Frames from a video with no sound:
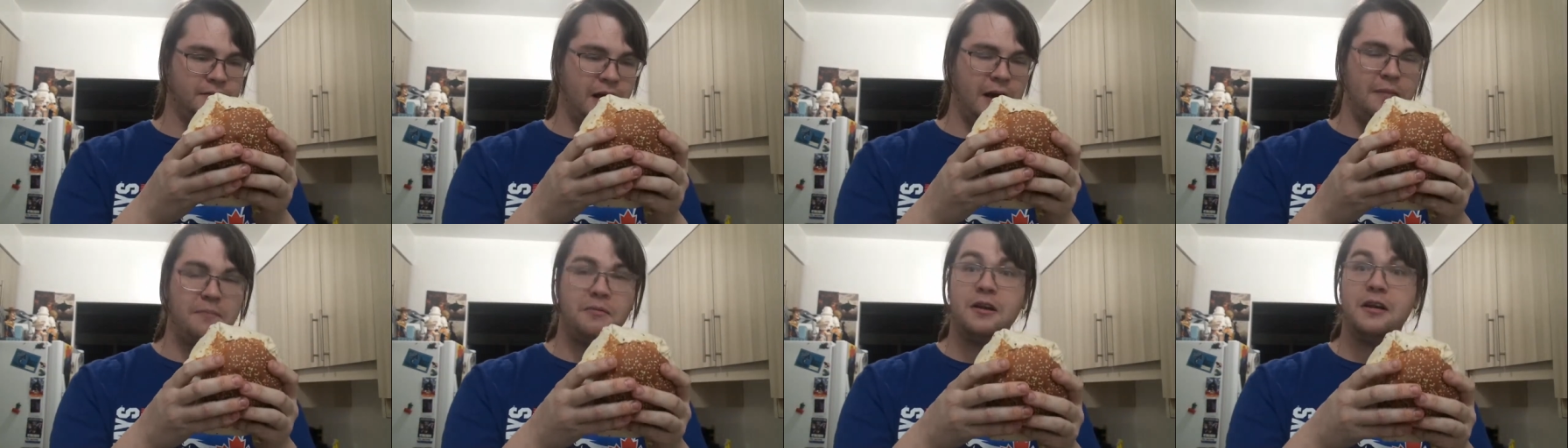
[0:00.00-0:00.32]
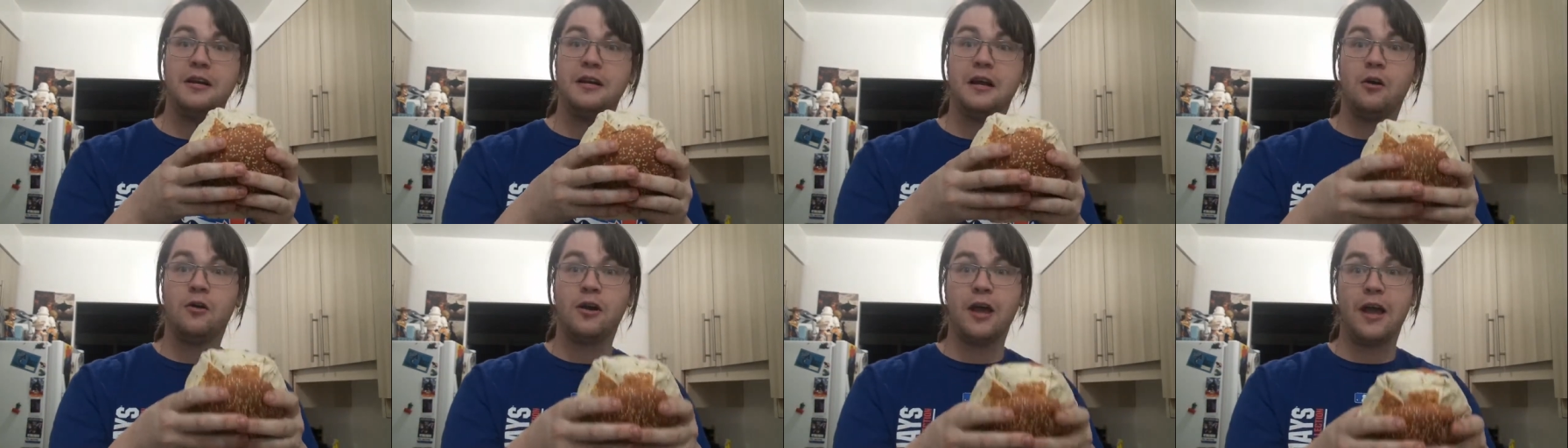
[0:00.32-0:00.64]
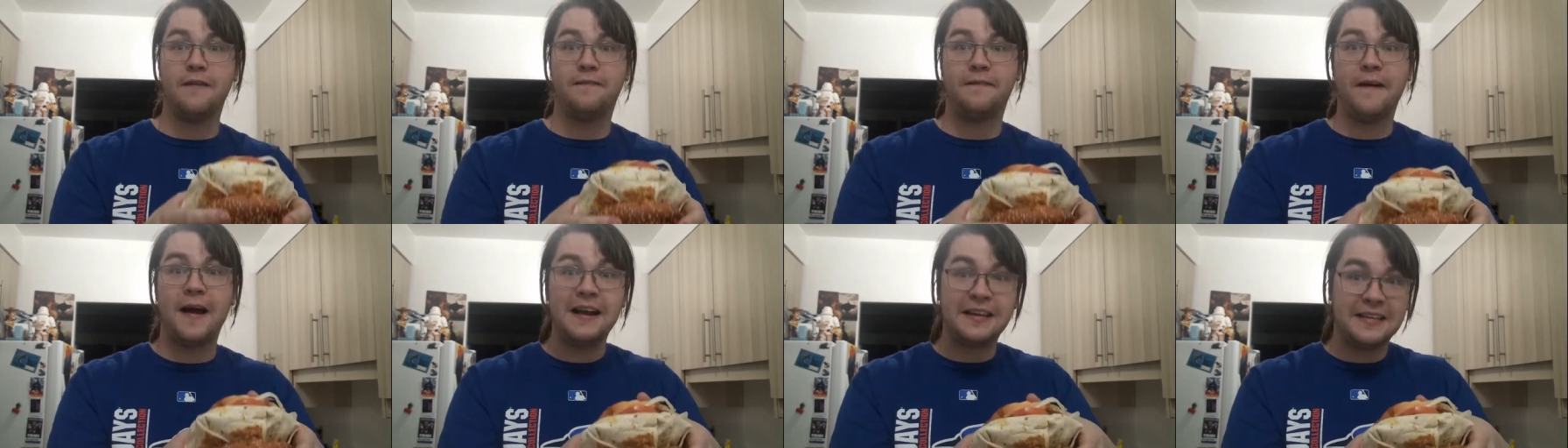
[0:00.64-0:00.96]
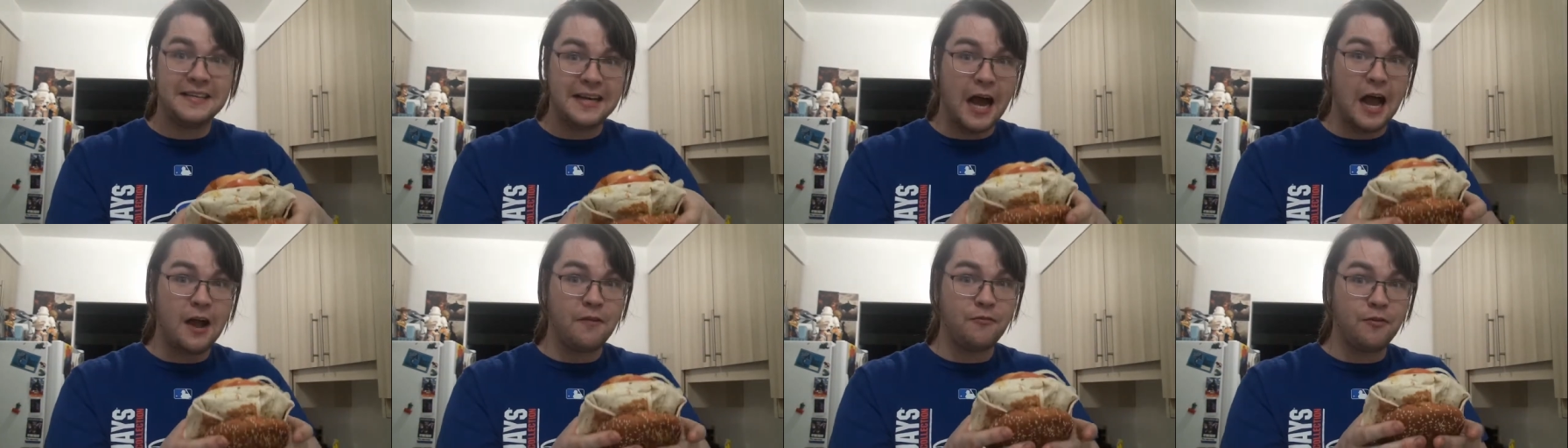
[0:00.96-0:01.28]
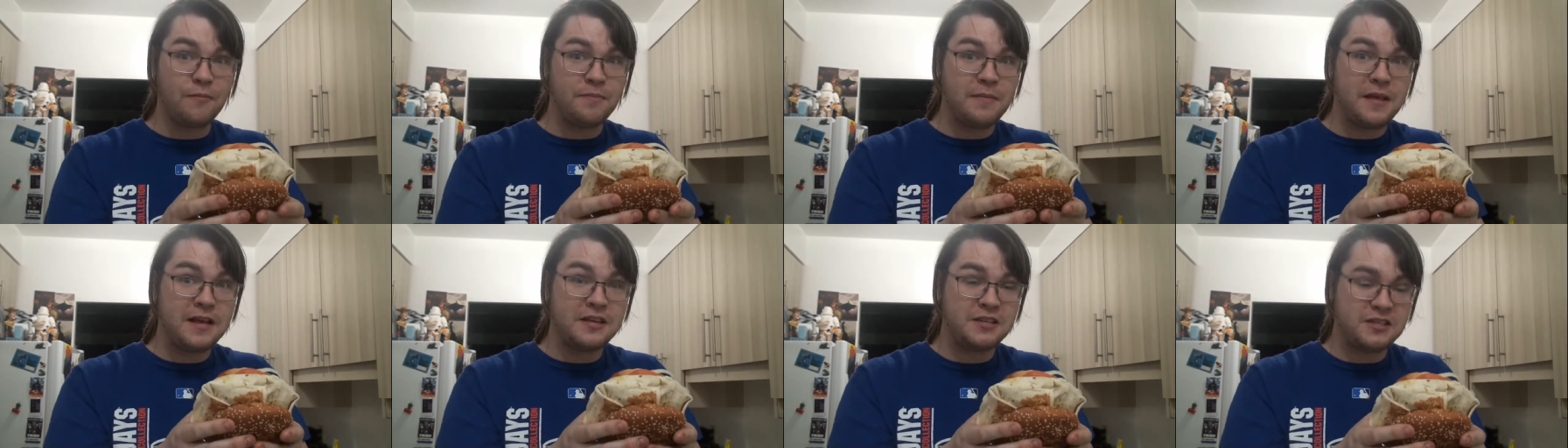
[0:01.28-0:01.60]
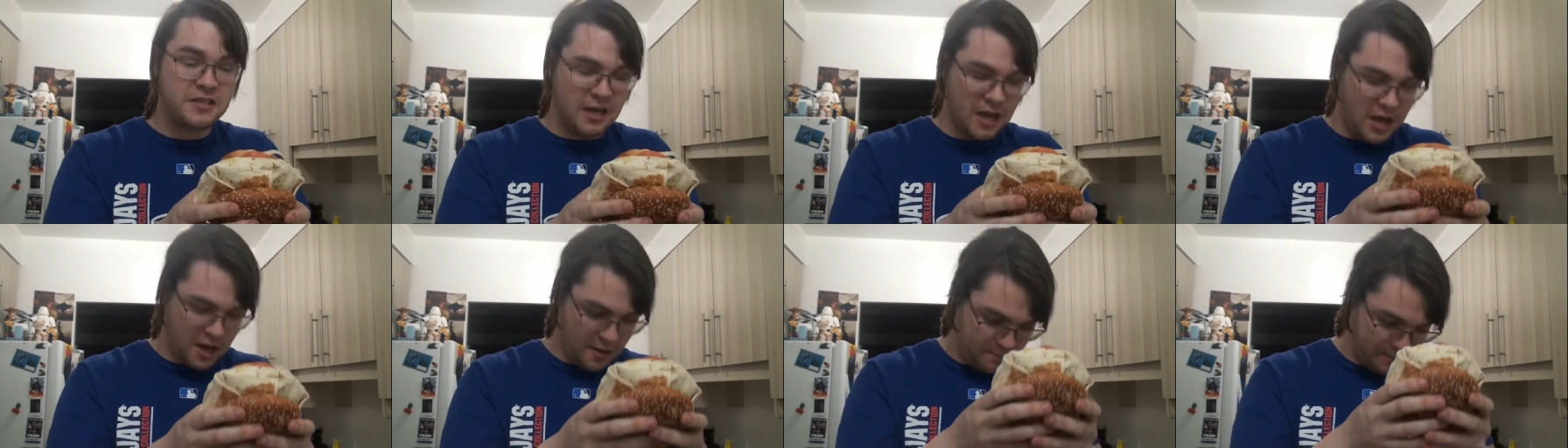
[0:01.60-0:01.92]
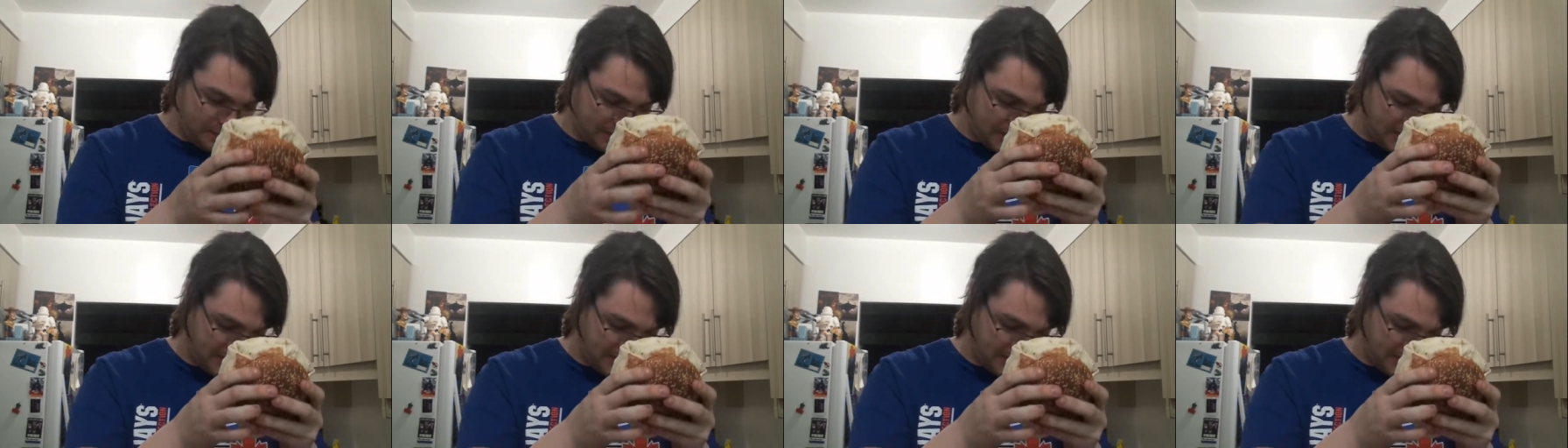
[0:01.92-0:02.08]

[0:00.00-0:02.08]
I'm gonna... Okay, if I die from this, uh,